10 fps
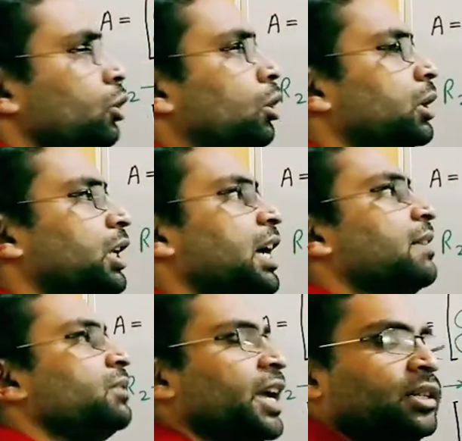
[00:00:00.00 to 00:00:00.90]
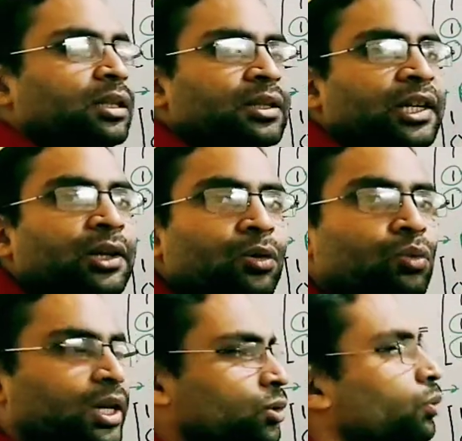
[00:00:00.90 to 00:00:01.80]
we already have diagonals into
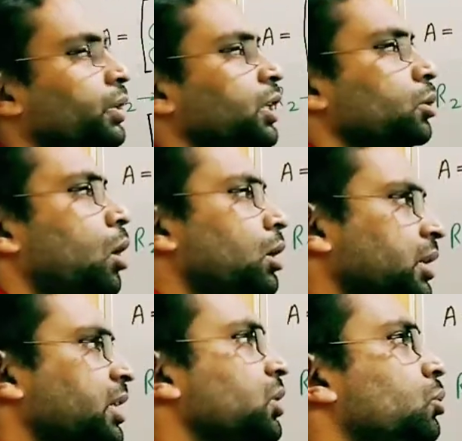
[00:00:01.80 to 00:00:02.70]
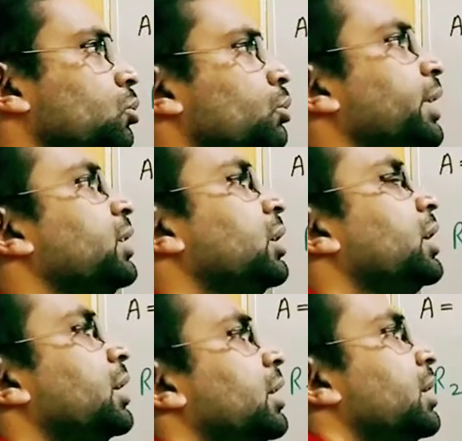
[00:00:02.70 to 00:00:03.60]
1, so we do not need to do
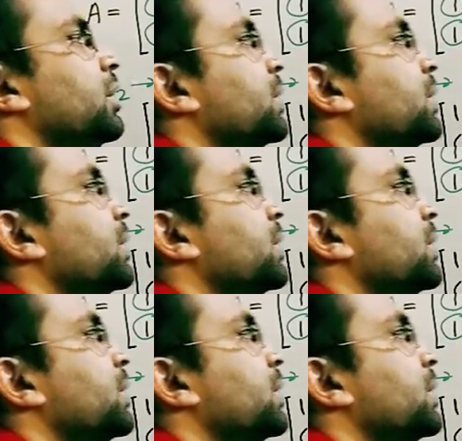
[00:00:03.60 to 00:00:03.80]
anything here in